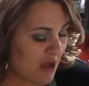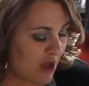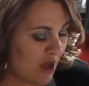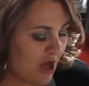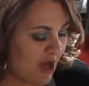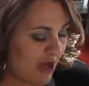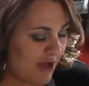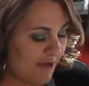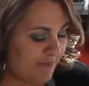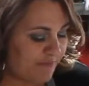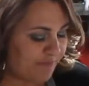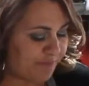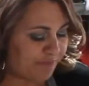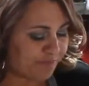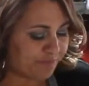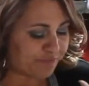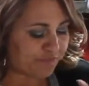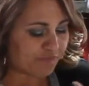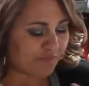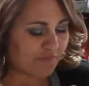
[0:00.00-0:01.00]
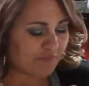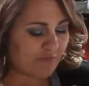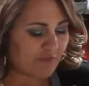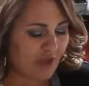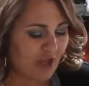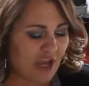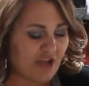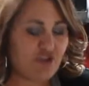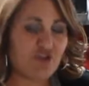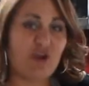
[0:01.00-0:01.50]

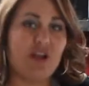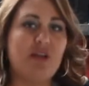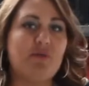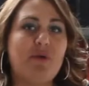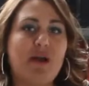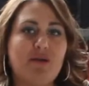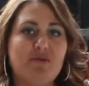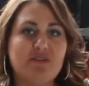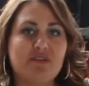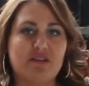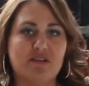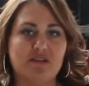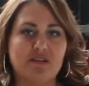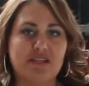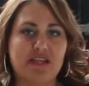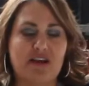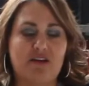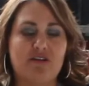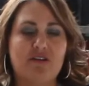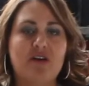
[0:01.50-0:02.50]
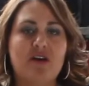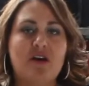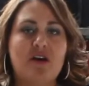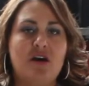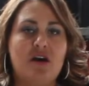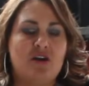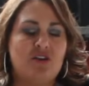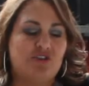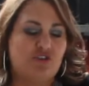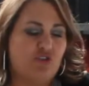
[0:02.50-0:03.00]
I try to buy what's on sale.
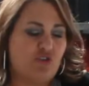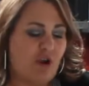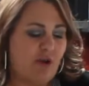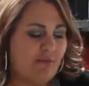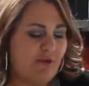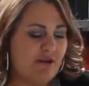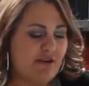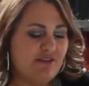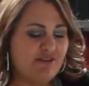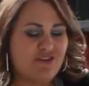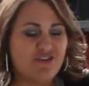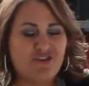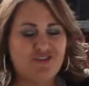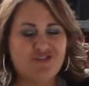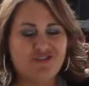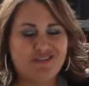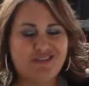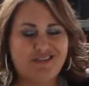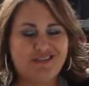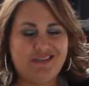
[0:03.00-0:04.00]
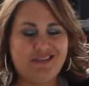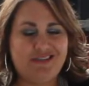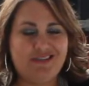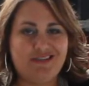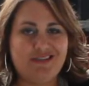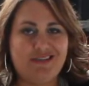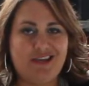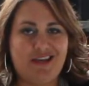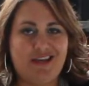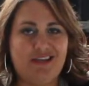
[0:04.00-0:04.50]
Strawberries are usually in
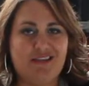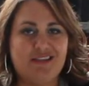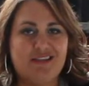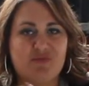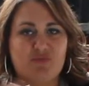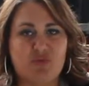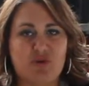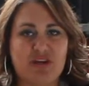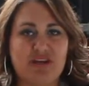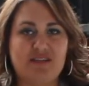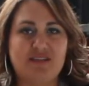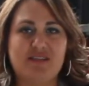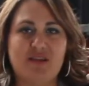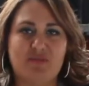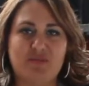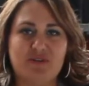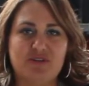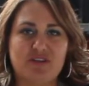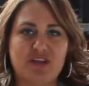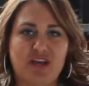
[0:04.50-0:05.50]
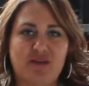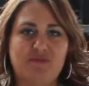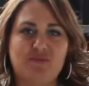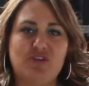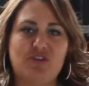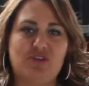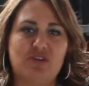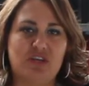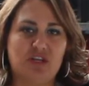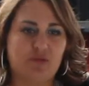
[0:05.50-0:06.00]
season like in spring, summertime,
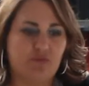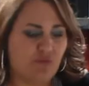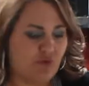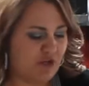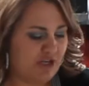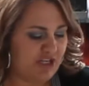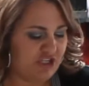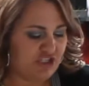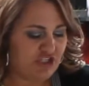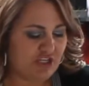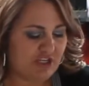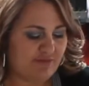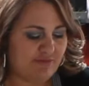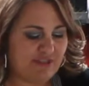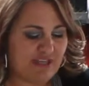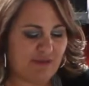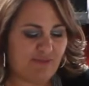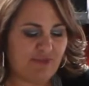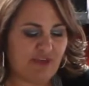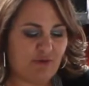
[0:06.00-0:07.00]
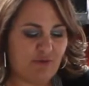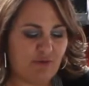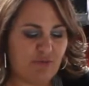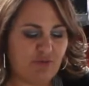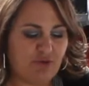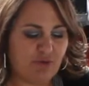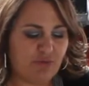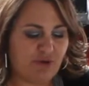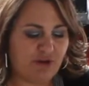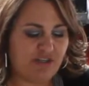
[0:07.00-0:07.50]
so you can get them pretty cheap. Same thing with
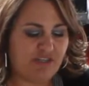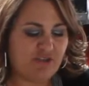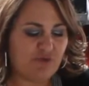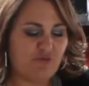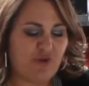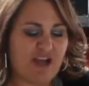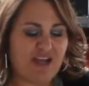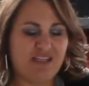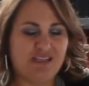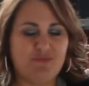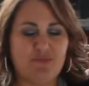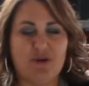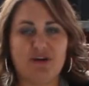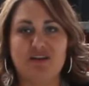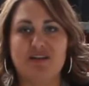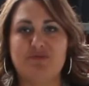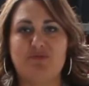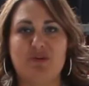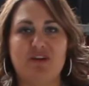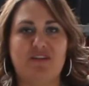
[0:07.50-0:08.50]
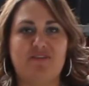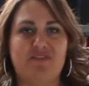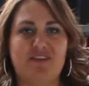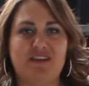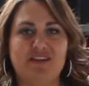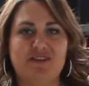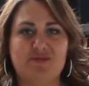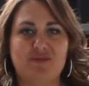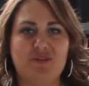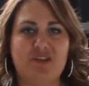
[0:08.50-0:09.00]
blueberries and raspberries. But if
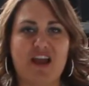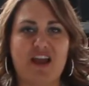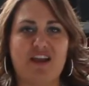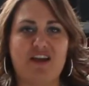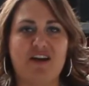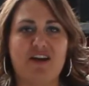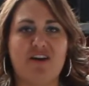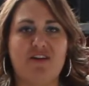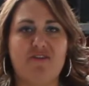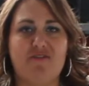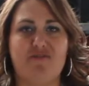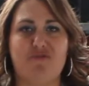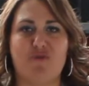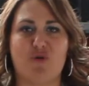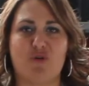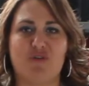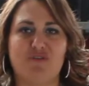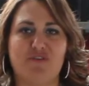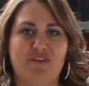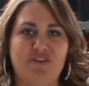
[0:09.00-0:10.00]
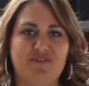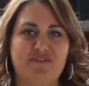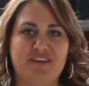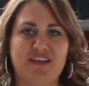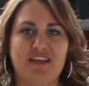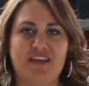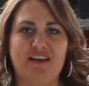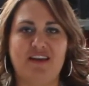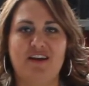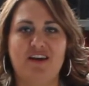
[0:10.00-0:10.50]
these were like
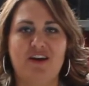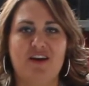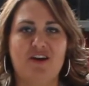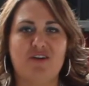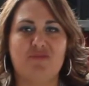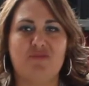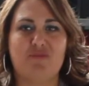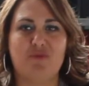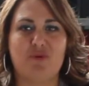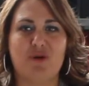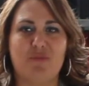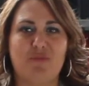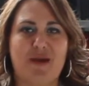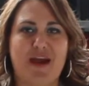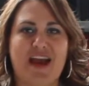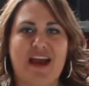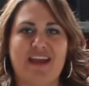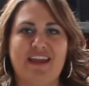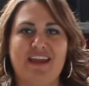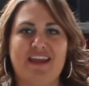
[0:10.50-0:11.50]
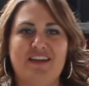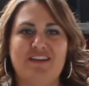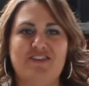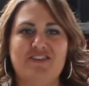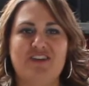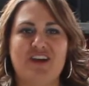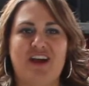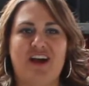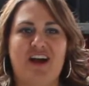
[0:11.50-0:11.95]
$4.50 for a package,